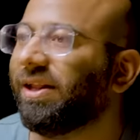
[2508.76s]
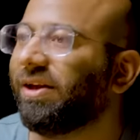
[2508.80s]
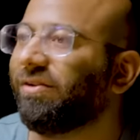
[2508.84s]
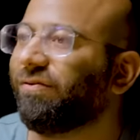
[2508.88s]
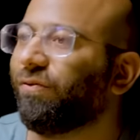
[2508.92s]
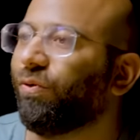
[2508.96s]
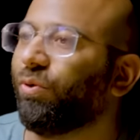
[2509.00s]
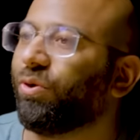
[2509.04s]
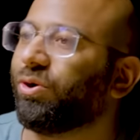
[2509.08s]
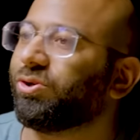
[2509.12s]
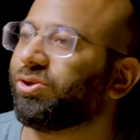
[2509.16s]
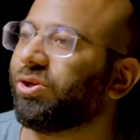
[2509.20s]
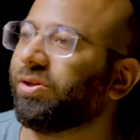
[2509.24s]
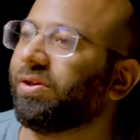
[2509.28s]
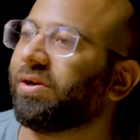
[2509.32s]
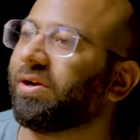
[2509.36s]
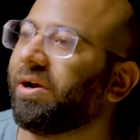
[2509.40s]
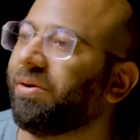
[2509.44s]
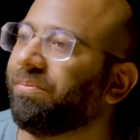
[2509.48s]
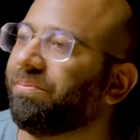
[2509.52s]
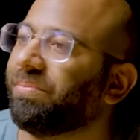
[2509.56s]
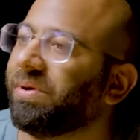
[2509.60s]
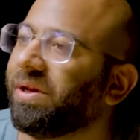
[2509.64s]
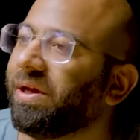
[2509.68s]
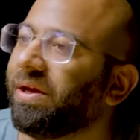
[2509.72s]
then their focus on the
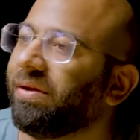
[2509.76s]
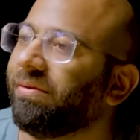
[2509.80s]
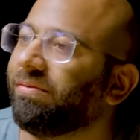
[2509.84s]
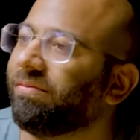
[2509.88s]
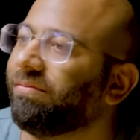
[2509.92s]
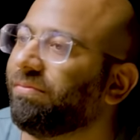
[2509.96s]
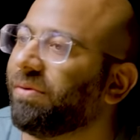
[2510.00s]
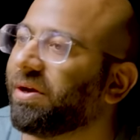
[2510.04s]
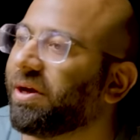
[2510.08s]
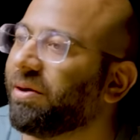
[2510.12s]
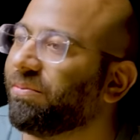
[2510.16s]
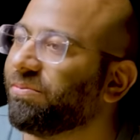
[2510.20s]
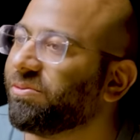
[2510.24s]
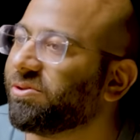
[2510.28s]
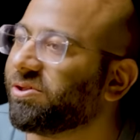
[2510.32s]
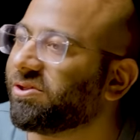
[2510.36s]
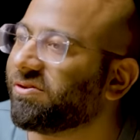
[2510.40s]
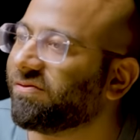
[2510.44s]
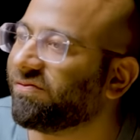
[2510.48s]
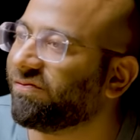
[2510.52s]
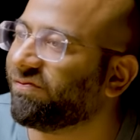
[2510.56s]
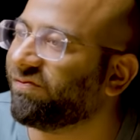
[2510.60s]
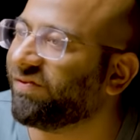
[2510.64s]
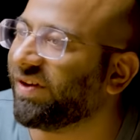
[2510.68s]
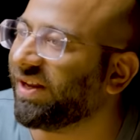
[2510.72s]
company
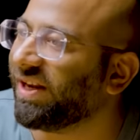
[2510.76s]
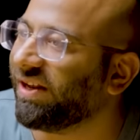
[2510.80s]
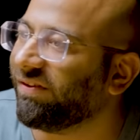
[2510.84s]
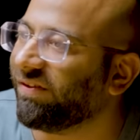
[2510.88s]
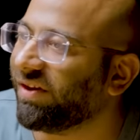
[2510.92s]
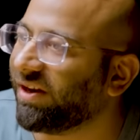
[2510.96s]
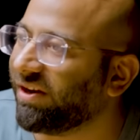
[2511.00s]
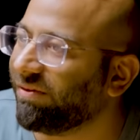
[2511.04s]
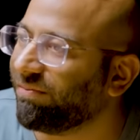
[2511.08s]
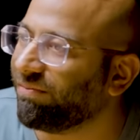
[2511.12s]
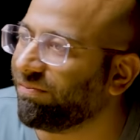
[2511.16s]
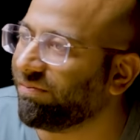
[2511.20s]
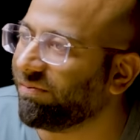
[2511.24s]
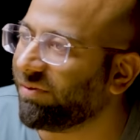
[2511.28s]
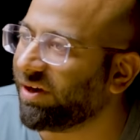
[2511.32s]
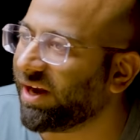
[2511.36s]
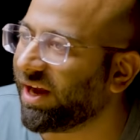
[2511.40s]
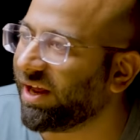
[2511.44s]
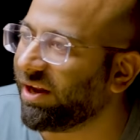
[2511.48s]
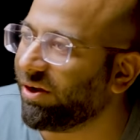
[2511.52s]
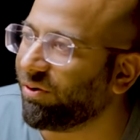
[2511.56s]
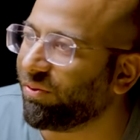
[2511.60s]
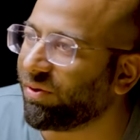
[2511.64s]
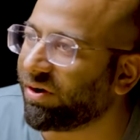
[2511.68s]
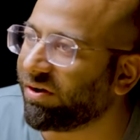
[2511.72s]
becomes very, very
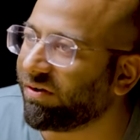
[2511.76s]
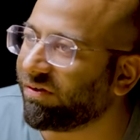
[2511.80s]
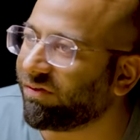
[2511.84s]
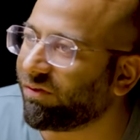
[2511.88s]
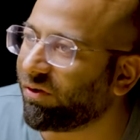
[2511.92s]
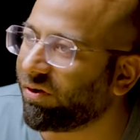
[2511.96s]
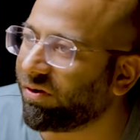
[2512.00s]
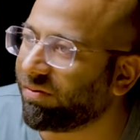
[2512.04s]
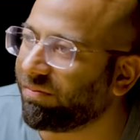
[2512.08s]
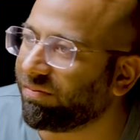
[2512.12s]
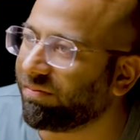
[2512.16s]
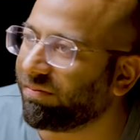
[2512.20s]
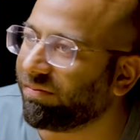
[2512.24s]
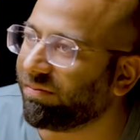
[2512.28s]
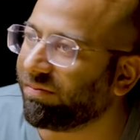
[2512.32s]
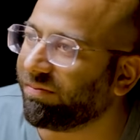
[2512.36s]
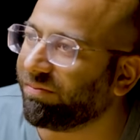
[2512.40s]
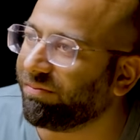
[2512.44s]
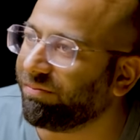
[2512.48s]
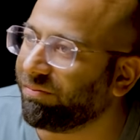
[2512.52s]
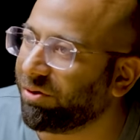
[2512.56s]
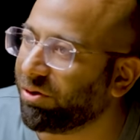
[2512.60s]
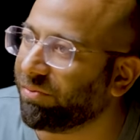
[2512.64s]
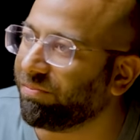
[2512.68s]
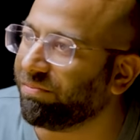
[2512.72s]
dilutive or
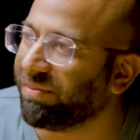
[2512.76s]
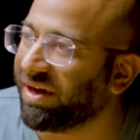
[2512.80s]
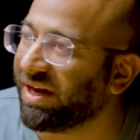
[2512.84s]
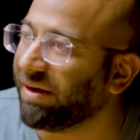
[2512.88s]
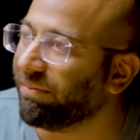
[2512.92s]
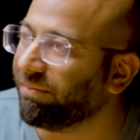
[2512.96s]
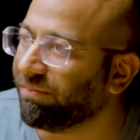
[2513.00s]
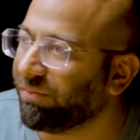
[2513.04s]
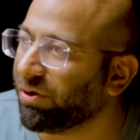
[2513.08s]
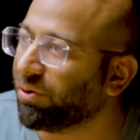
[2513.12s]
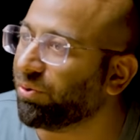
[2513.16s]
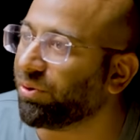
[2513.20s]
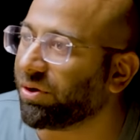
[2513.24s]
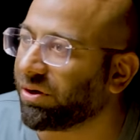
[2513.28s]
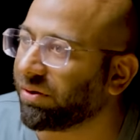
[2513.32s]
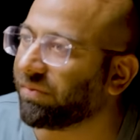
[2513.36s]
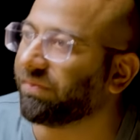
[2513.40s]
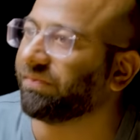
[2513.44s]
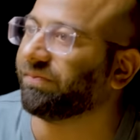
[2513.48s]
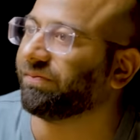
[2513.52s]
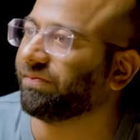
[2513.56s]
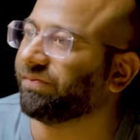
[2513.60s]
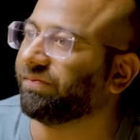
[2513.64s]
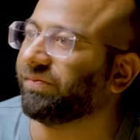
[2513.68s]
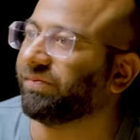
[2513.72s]
mute.